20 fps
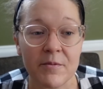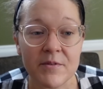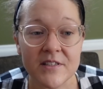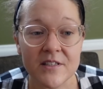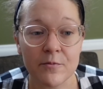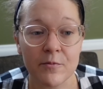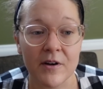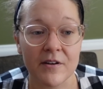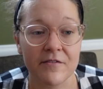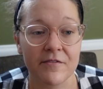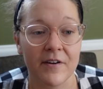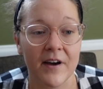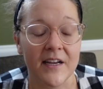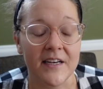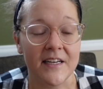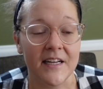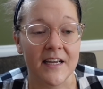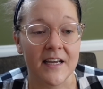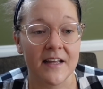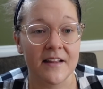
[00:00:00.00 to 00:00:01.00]
That was the one
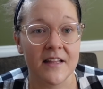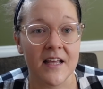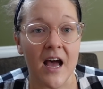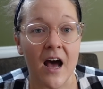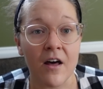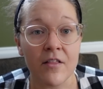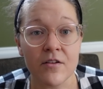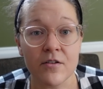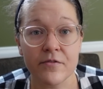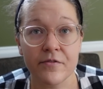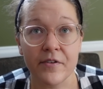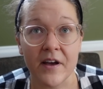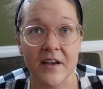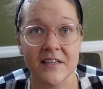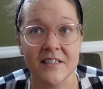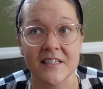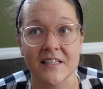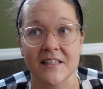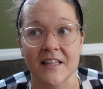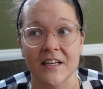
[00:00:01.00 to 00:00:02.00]
finding. The other
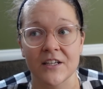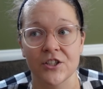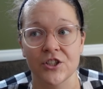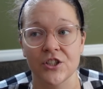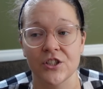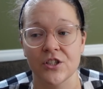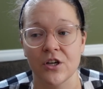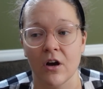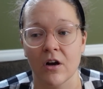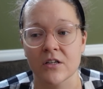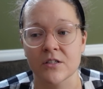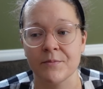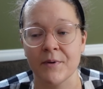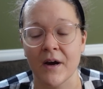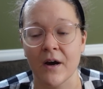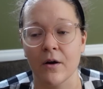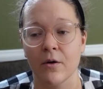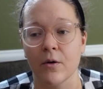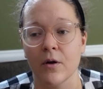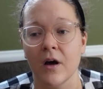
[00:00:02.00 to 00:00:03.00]
finding that she talked
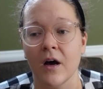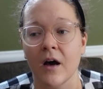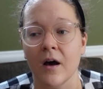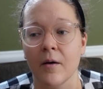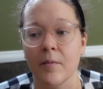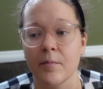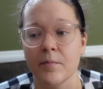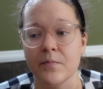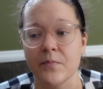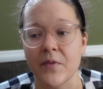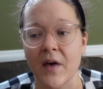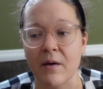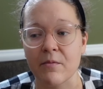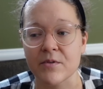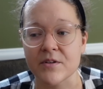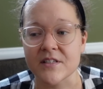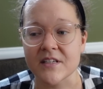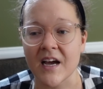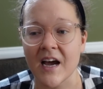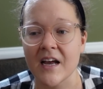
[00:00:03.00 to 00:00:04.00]
about that
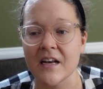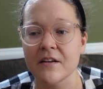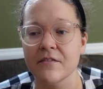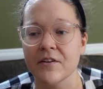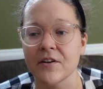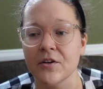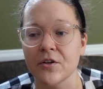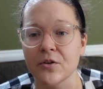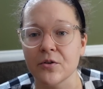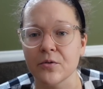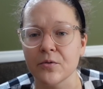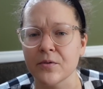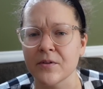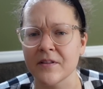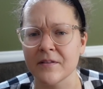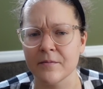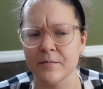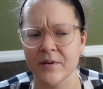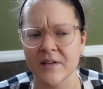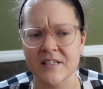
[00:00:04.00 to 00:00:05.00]
was kind of a new
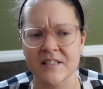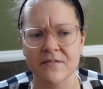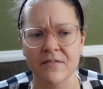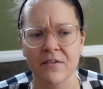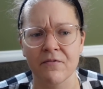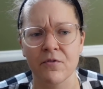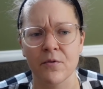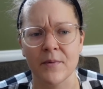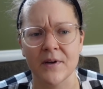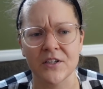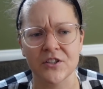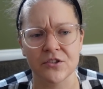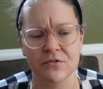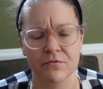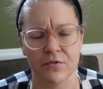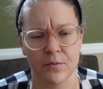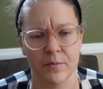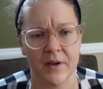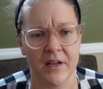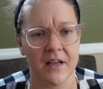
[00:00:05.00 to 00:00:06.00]
piece of information
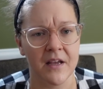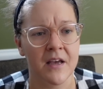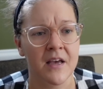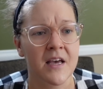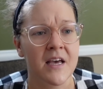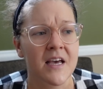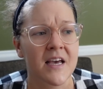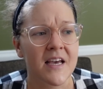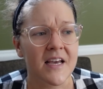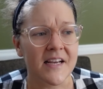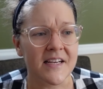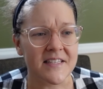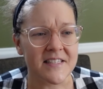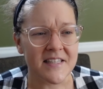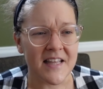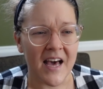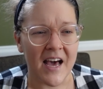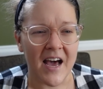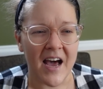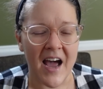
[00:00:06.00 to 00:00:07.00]
for me
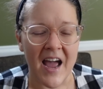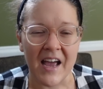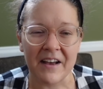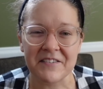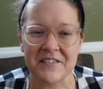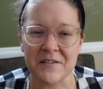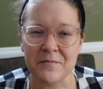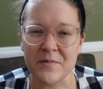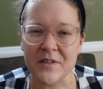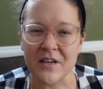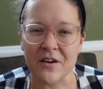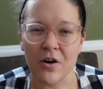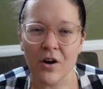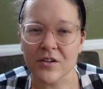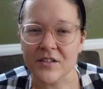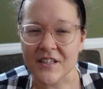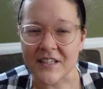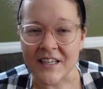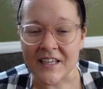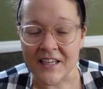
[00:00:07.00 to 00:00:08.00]
is that I have something
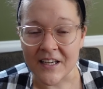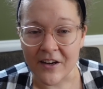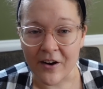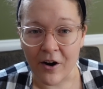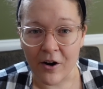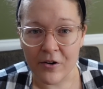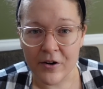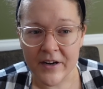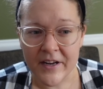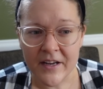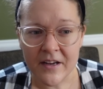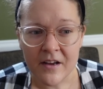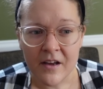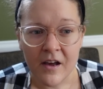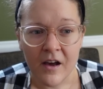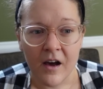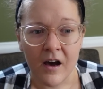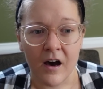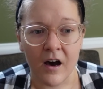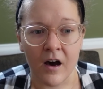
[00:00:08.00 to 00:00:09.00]
called a Chiari,
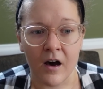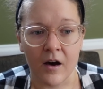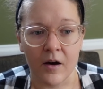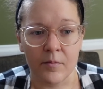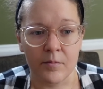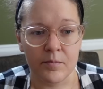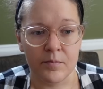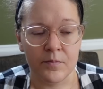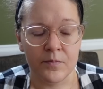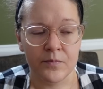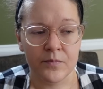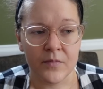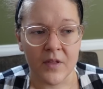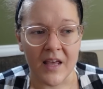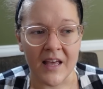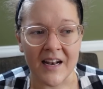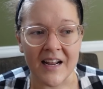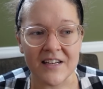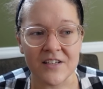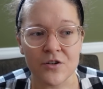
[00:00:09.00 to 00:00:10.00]
and
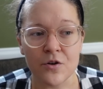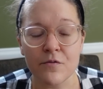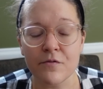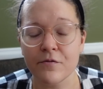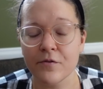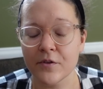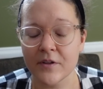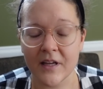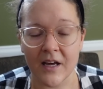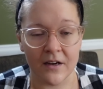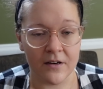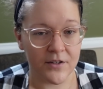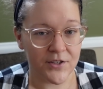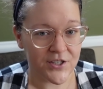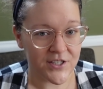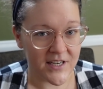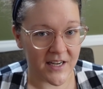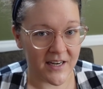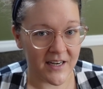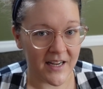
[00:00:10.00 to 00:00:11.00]
I don't fully
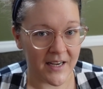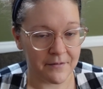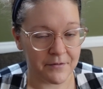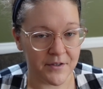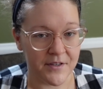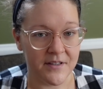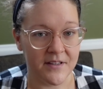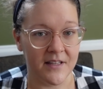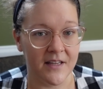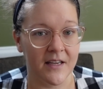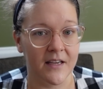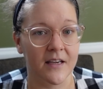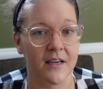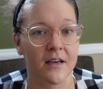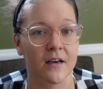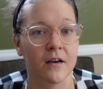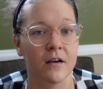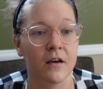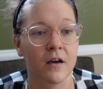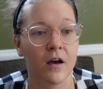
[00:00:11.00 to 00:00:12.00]
understand
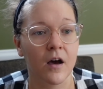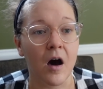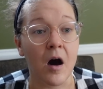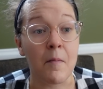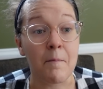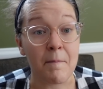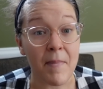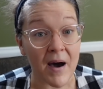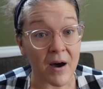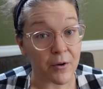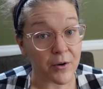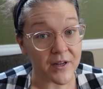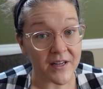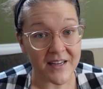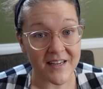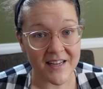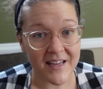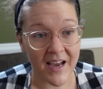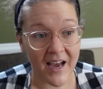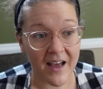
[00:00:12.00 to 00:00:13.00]
everything about
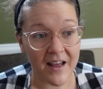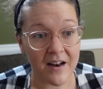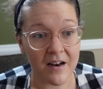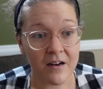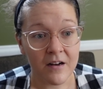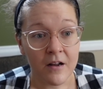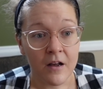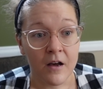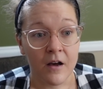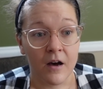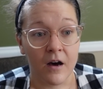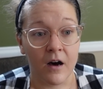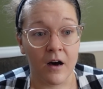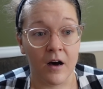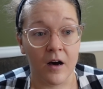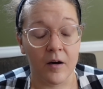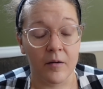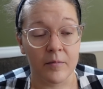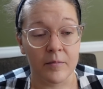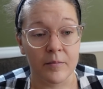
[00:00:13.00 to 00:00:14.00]
it yet,
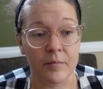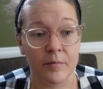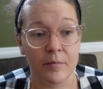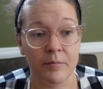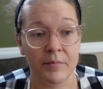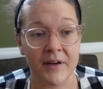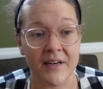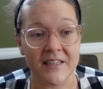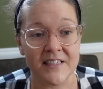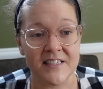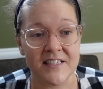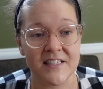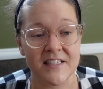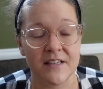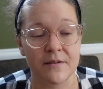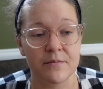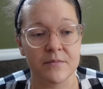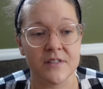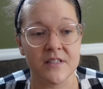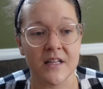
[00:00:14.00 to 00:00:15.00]
but it
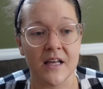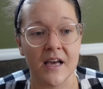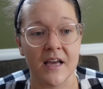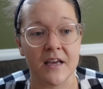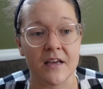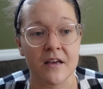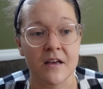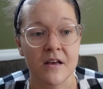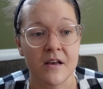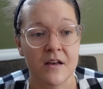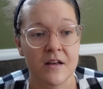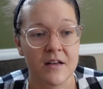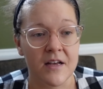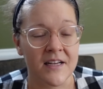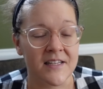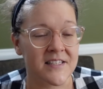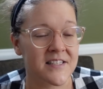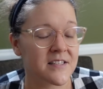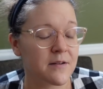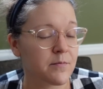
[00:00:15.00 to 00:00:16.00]
seems like
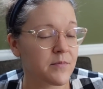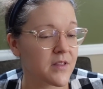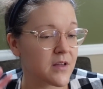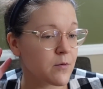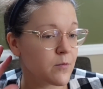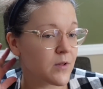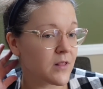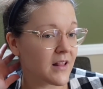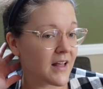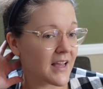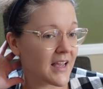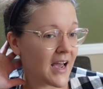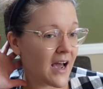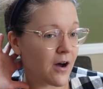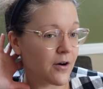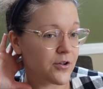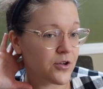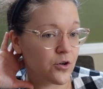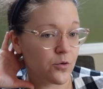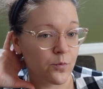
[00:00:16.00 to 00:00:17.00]
it's something with like
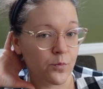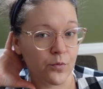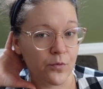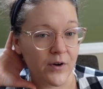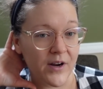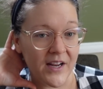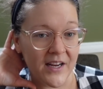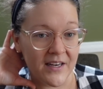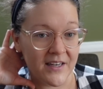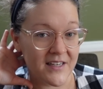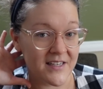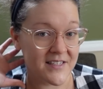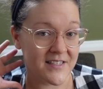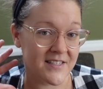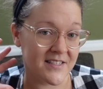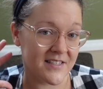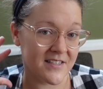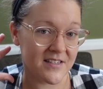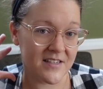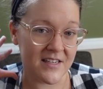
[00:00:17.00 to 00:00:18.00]
how your brain
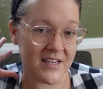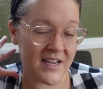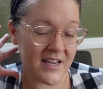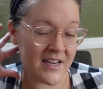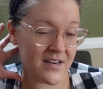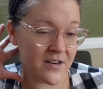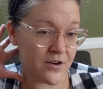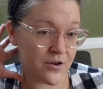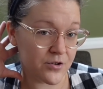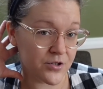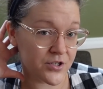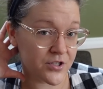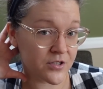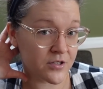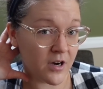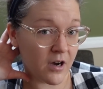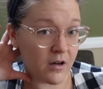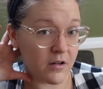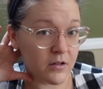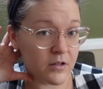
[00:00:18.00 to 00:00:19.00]
is in your
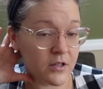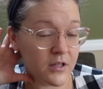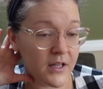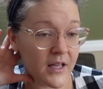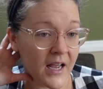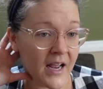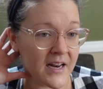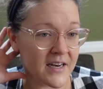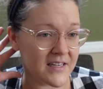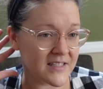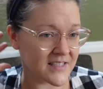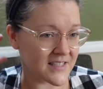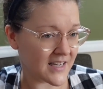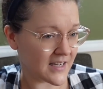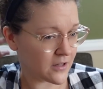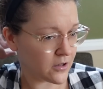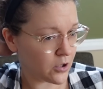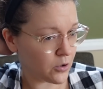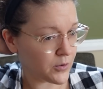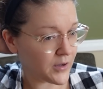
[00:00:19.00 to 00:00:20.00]
skull, and it's
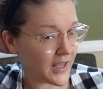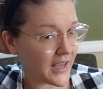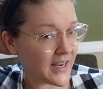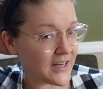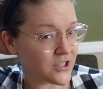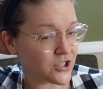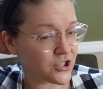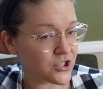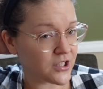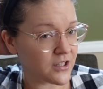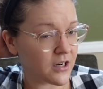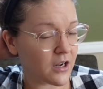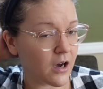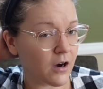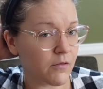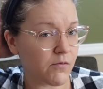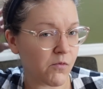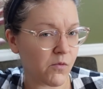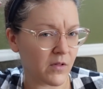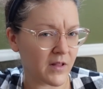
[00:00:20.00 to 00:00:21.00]
like location
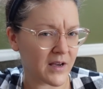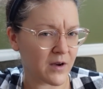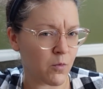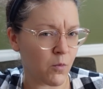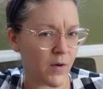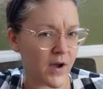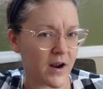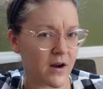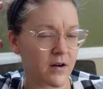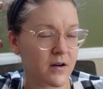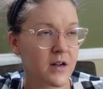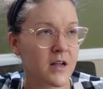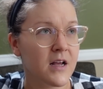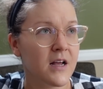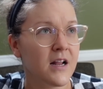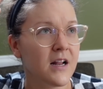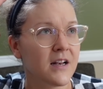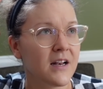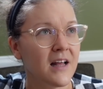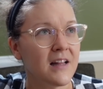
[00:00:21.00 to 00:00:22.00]
of like where,
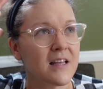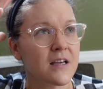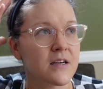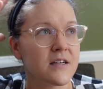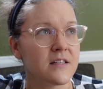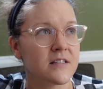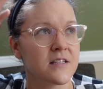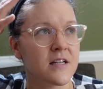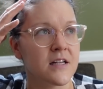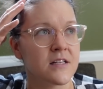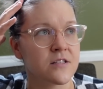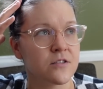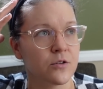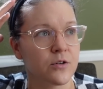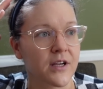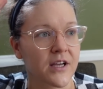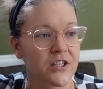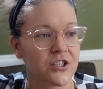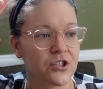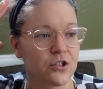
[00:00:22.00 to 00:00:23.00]
not like it's
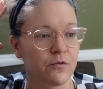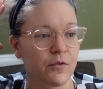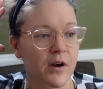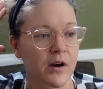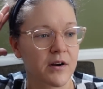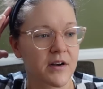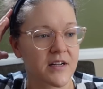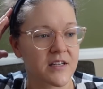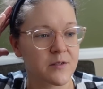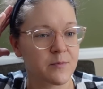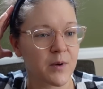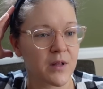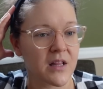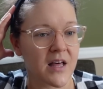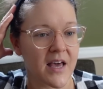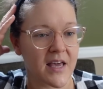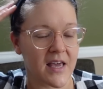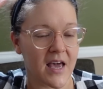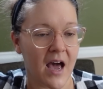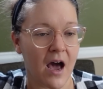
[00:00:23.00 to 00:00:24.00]
location of where it is, but
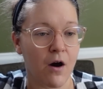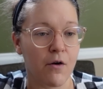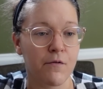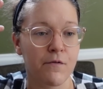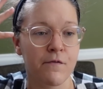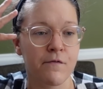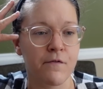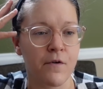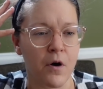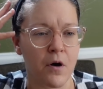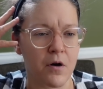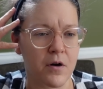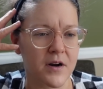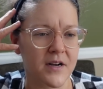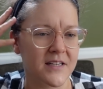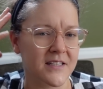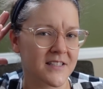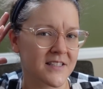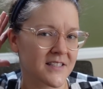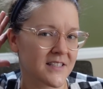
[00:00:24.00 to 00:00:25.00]
like how far
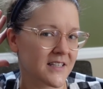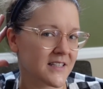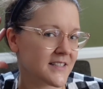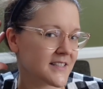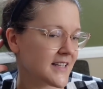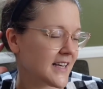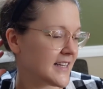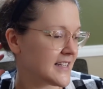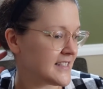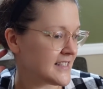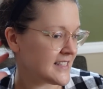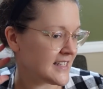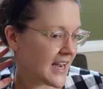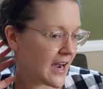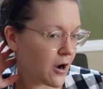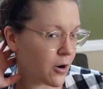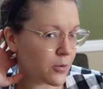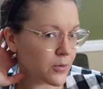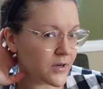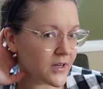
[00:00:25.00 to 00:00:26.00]
it sits like
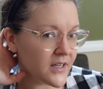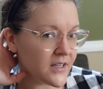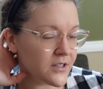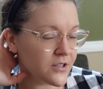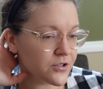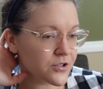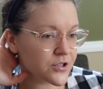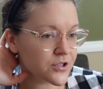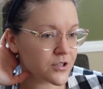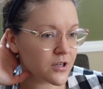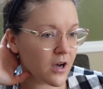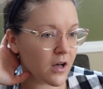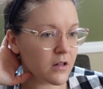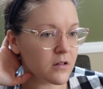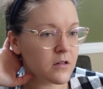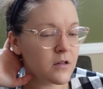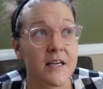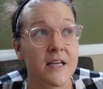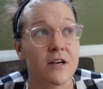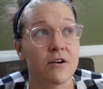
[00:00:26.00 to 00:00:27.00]
down in your
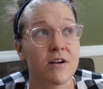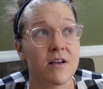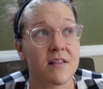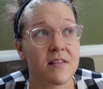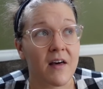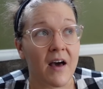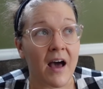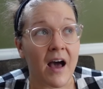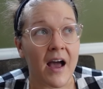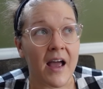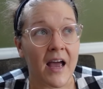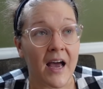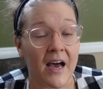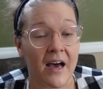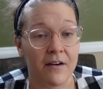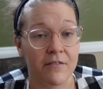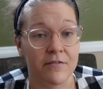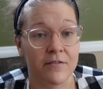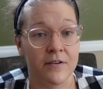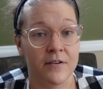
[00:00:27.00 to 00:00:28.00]
skull. Hearing that I
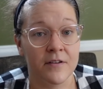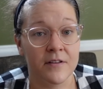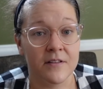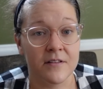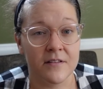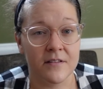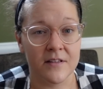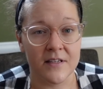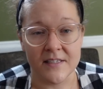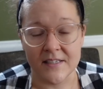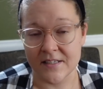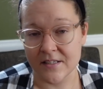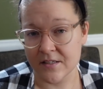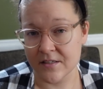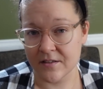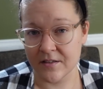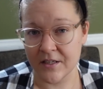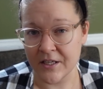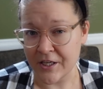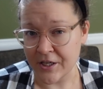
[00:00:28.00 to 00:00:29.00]
have
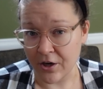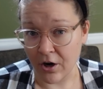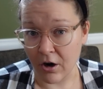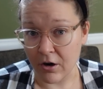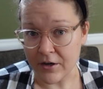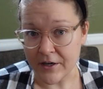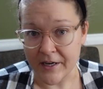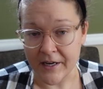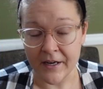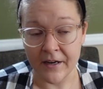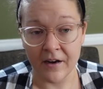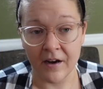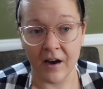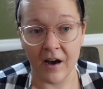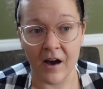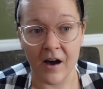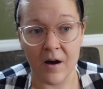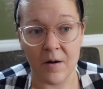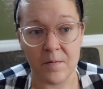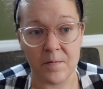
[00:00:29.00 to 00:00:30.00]
this Chiari,
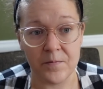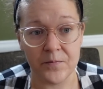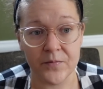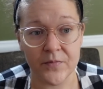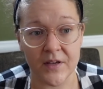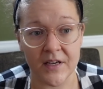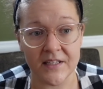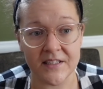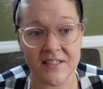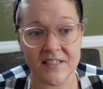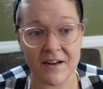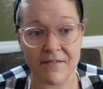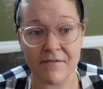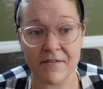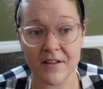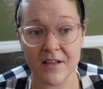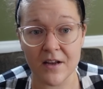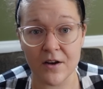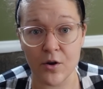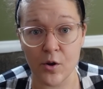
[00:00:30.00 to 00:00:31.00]
it's
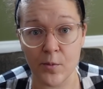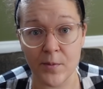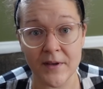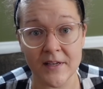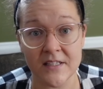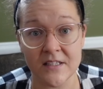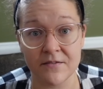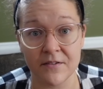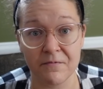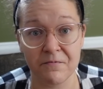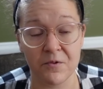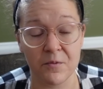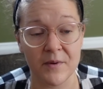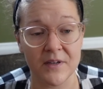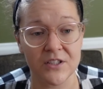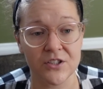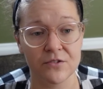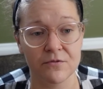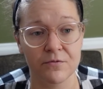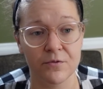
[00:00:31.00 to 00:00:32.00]
definitely a new piece of
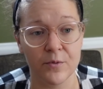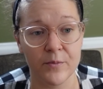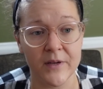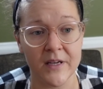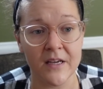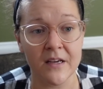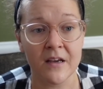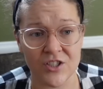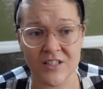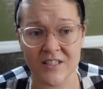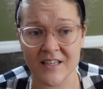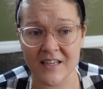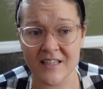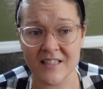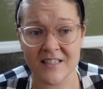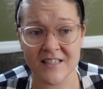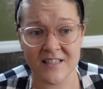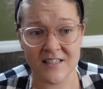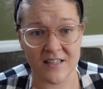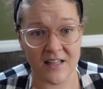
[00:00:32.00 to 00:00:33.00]
information for me. She said
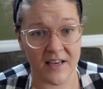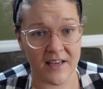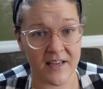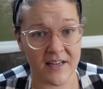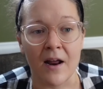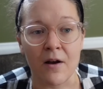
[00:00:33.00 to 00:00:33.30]
it's slight.